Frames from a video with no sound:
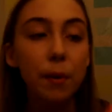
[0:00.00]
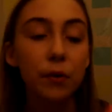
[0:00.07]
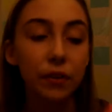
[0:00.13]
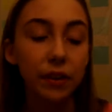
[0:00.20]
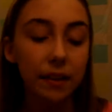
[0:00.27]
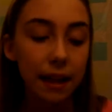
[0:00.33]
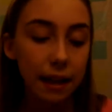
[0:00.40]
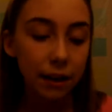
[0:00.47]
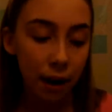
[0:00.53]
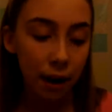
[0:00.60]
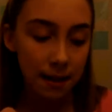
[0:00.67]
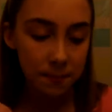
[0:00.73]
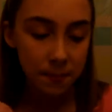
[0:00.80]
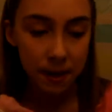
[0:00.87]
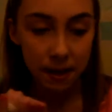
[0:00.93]
mostly like
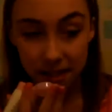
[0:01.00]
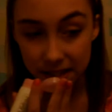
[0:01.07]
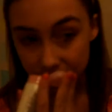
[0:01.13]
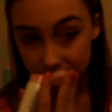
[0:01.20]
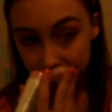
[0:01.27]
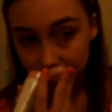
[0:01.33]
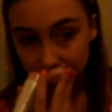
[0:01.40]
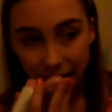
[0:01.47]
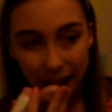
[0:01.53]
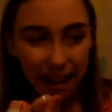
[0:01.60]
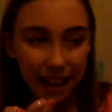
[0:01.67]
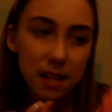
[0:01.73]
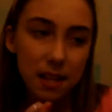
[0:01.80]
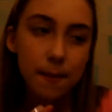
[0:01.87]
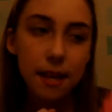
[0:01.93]
raspberries. I
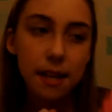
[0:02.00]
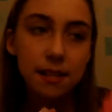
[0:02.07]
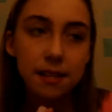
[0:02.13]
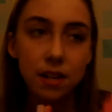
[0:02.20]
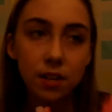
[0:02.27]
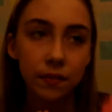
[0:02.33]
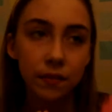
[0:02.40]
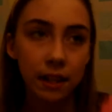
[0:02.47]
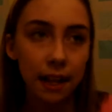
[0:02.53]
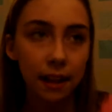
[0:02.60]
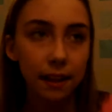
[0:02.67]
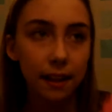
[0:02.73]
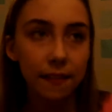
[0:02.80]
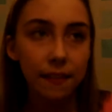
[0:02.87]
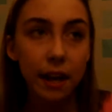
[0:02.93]
guess because there's
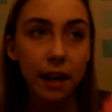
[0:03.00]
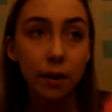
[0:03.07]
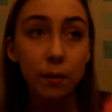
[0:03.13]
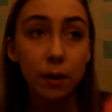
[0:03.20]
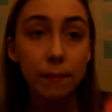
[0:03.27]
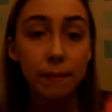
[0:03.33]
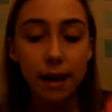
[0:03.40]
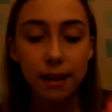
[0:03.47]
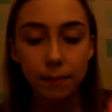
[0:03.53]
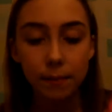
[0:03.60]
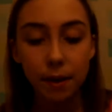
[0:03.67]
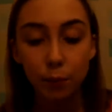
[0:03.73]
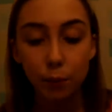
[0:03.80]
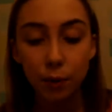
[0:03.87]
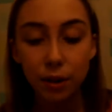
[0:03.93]
vanilla in there, it reminds
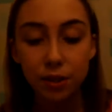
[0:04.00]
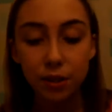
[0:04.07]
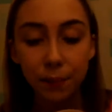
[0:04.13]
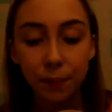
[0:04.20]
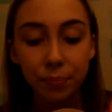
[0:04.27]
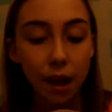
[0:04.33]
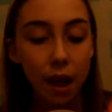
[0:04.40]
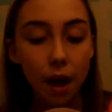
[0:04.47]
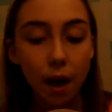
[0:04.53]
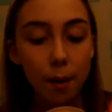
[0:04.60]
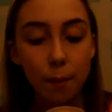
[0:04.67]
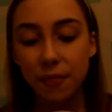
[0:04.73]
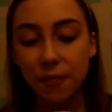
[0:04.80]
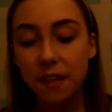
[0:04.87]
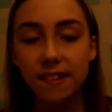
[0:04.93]
me of winter.
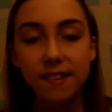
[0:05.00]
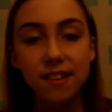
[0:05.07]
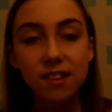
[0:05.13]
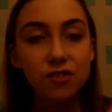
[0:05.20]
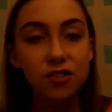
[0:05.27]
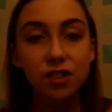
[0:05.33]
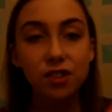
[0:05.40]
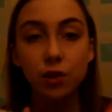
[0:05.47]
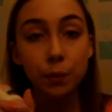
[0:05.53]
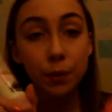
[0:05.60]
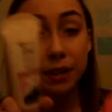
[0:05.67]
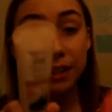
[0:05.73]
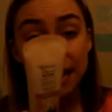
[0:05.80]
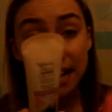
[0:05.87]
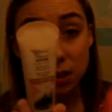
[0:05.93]
But this is just a
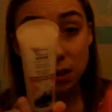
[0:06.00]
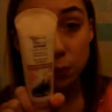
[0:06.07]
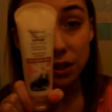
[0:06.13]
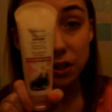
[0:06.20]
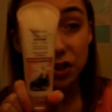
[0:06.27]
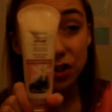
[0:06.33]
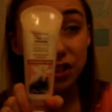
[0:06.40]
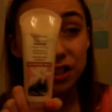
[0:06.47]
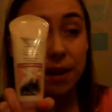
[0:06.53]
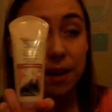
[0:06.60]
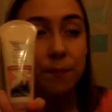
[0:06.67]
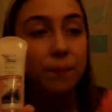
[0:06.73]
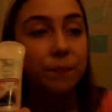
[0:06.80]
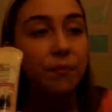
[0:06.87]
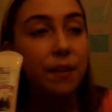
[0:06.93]
really nice winter
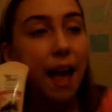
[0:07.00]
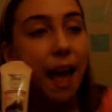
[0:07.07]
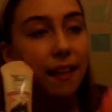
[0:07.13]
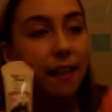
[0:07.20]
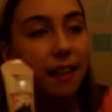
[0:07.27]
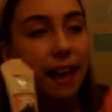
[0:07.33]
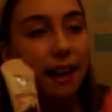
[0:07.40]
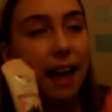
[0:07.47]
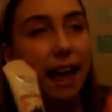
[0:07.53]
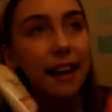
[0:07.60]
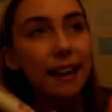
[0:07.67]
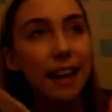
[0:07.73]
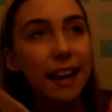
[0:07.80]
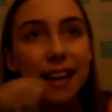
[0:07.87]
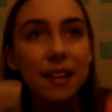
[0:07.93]
scent. And like, I
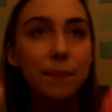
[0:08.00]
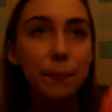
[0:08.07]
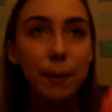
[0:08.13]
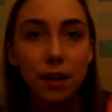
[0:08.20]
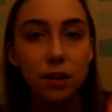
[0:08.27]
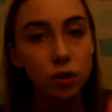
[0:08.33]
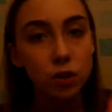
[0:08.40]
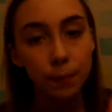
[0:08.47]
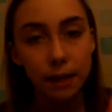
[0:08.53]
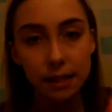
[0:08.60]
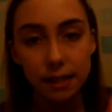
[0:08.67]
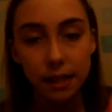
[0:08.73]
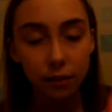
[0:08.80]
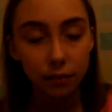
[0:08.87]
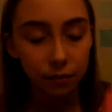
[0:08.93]
can't picture
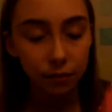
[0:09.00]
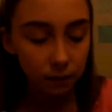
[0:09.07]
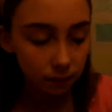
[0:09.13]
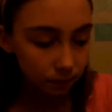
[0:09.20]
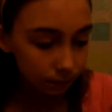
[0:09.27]
myself,